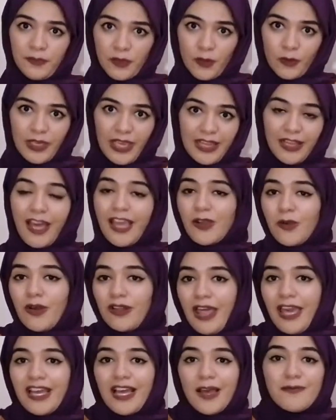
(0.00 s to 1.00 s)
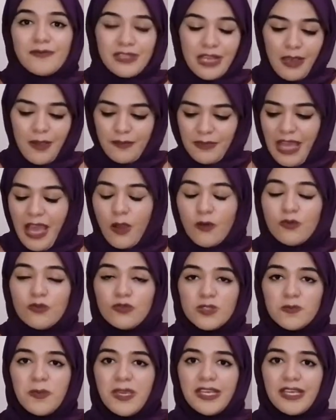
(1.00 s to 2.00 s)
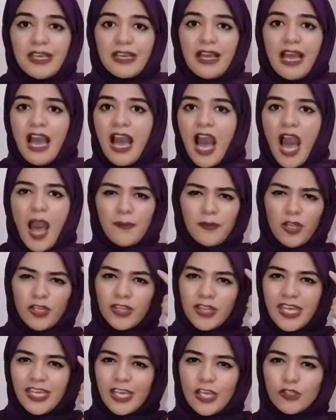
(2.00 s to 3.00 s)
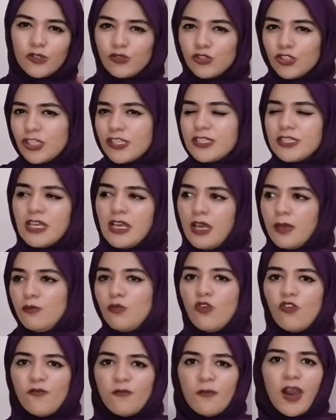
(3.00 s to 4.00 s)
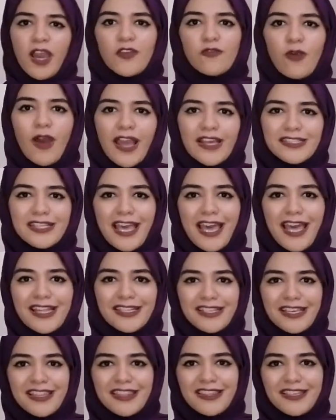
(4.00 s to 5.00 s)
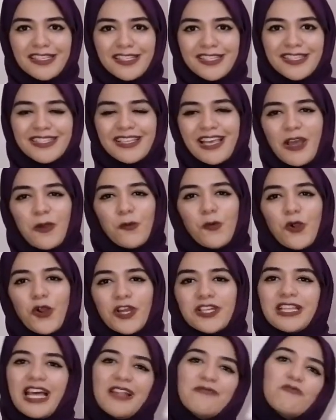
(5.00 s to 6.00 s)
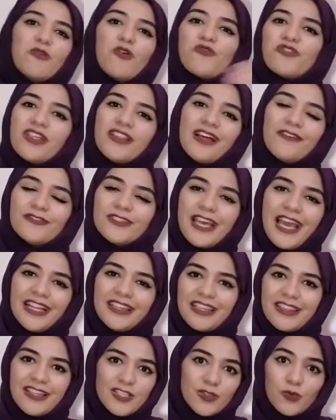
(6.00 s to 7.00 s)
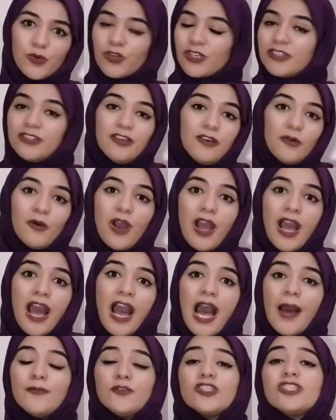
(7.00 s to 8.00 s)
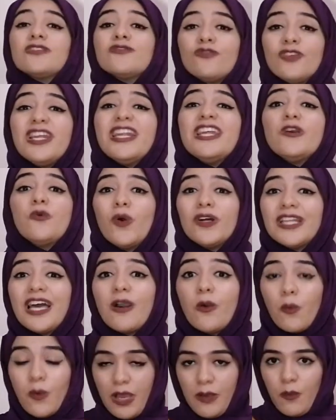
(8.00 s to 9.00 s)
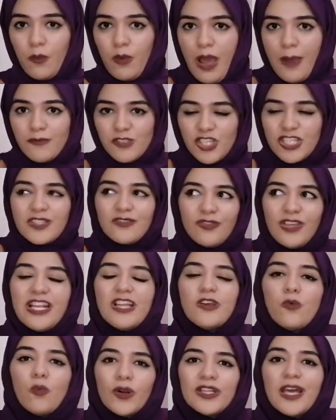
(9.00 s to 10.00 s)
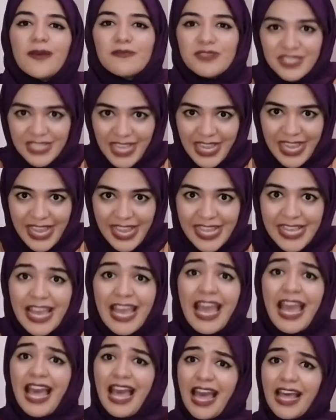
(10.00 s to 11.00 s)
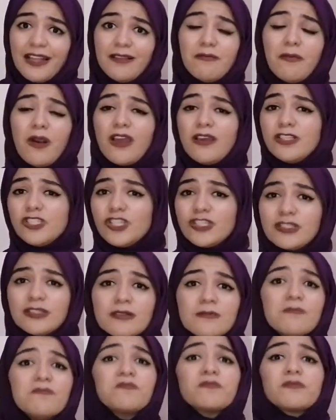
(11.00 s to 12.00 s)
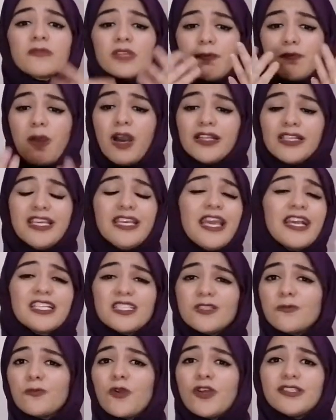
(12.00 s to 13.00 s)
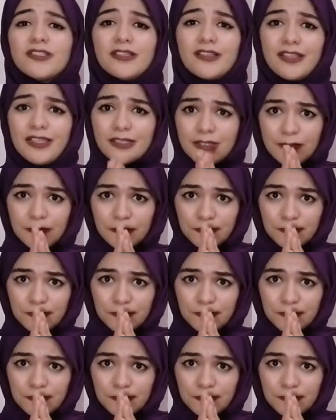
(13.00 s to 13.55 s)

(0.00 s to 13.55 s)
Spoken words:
Okay, like I'm now speaking. I'm not thinking to just move my right hand in this word and move the left hand in this word. No, I'm just feeling I'm just feeling what I'm saying, and my just body expresses this.